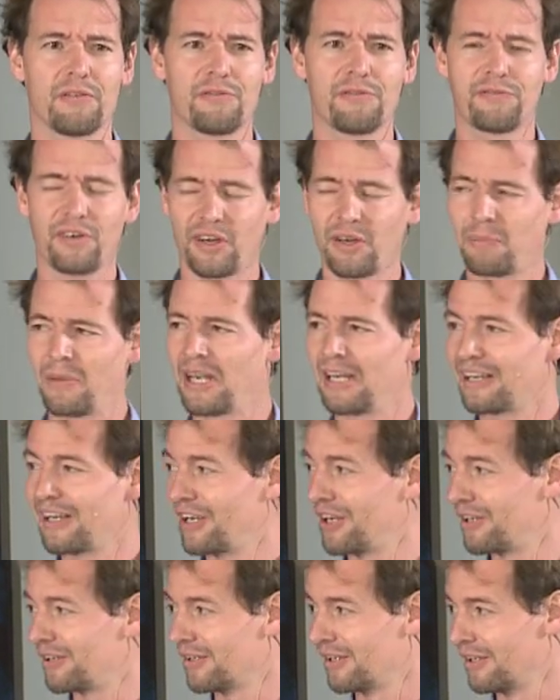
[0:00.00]

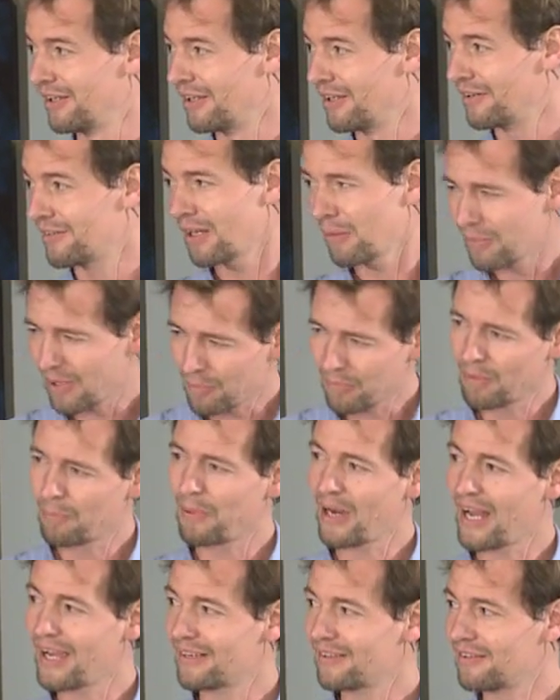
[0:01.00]
fundamental, sometimes
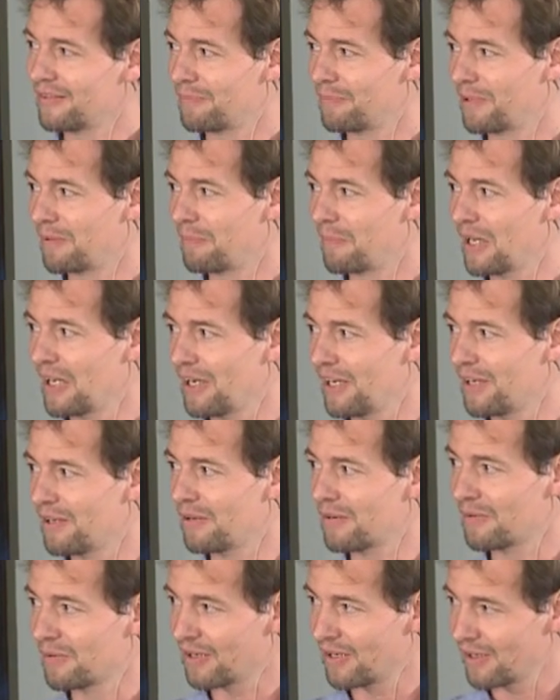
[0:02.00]
applied, but mainly